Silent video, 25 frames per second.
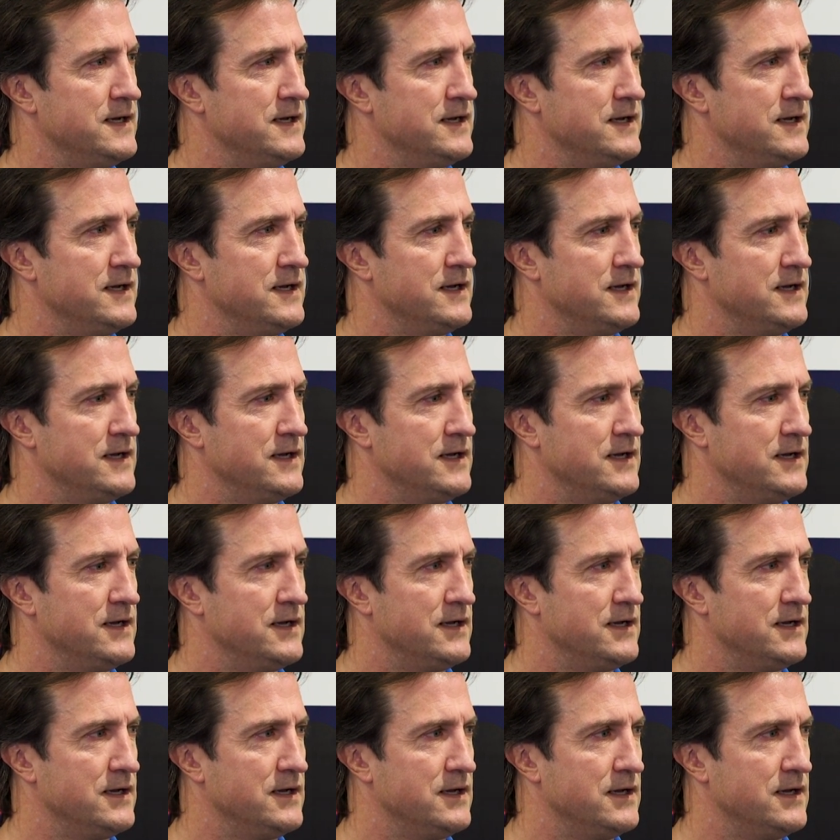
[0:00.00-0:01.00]
Is that sort of
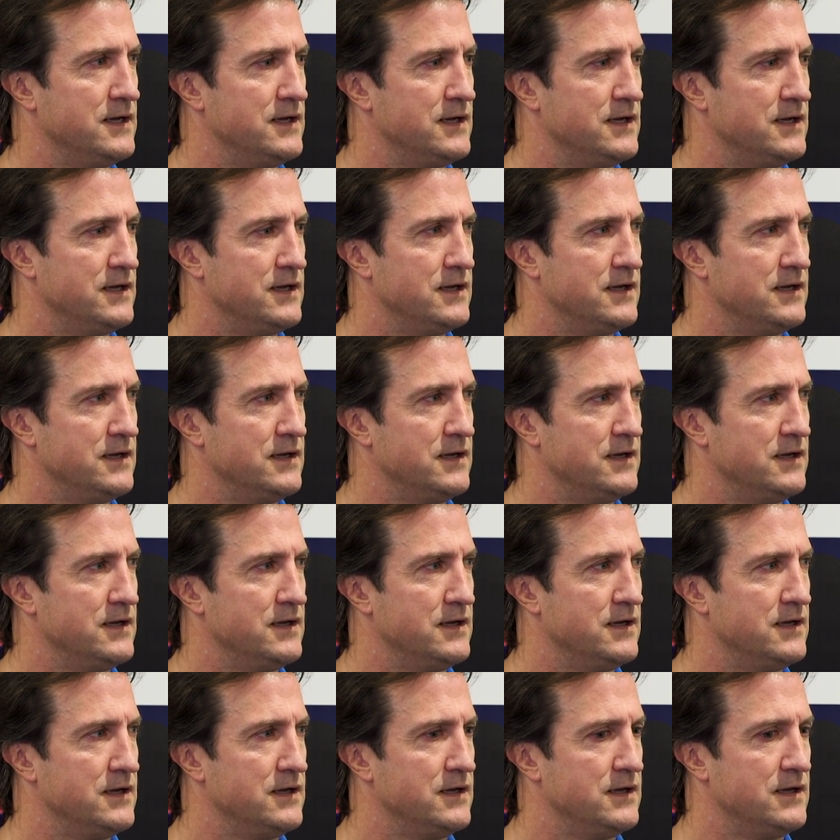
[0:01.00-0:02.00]
what sealed the deal for
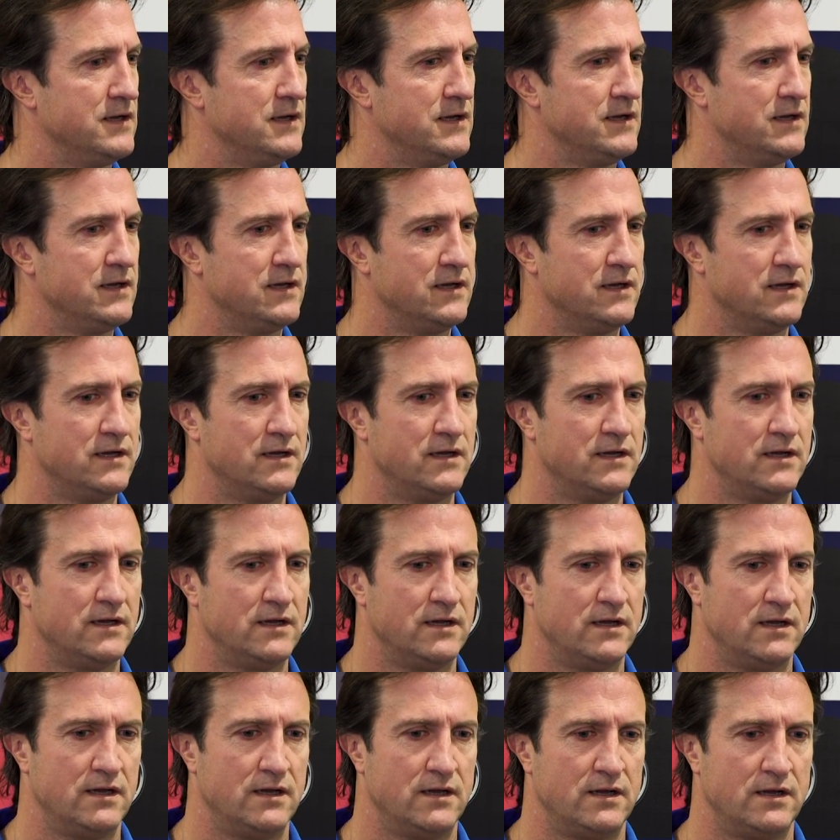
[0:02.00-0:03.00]
him as far as
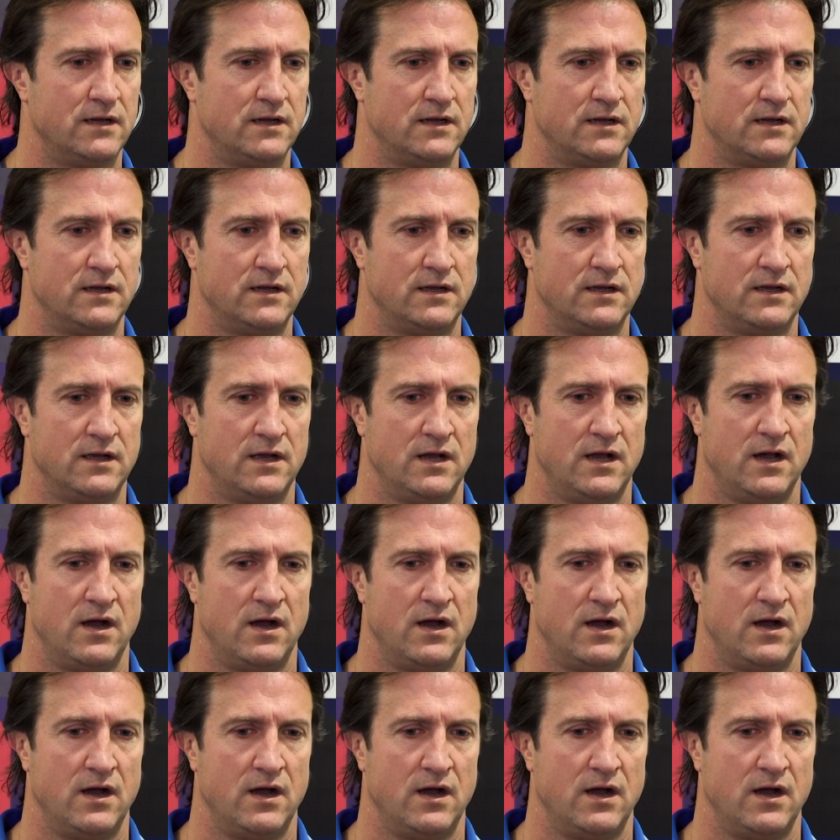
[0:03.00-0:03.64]
moving forward?